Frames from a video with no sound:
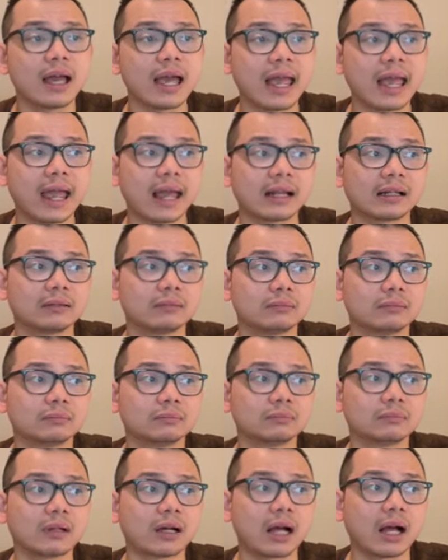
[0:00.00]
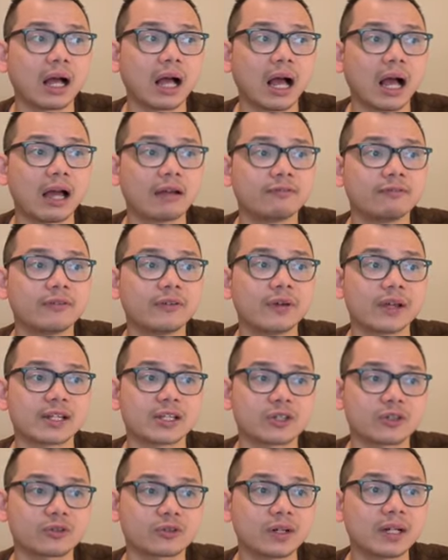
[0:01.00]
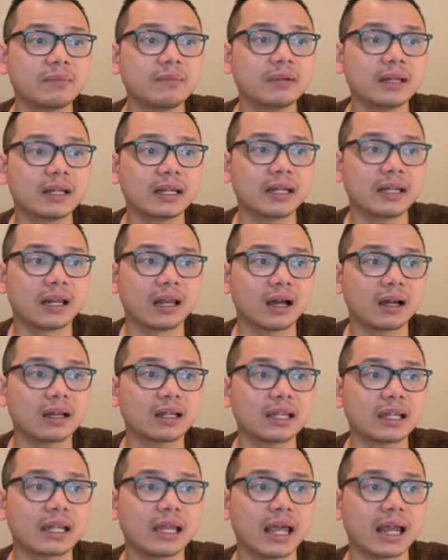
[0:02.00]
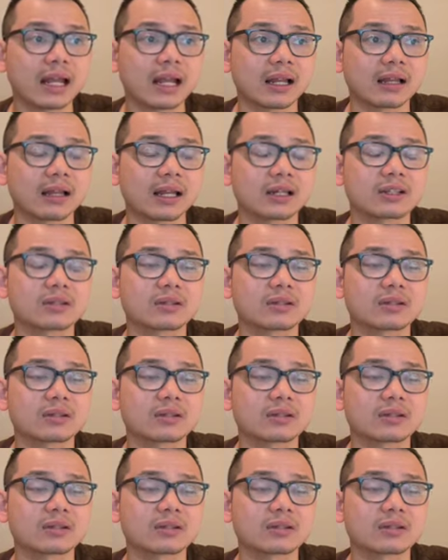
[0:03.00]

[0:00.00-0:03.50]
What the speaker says: And I feel extremely lucky, and I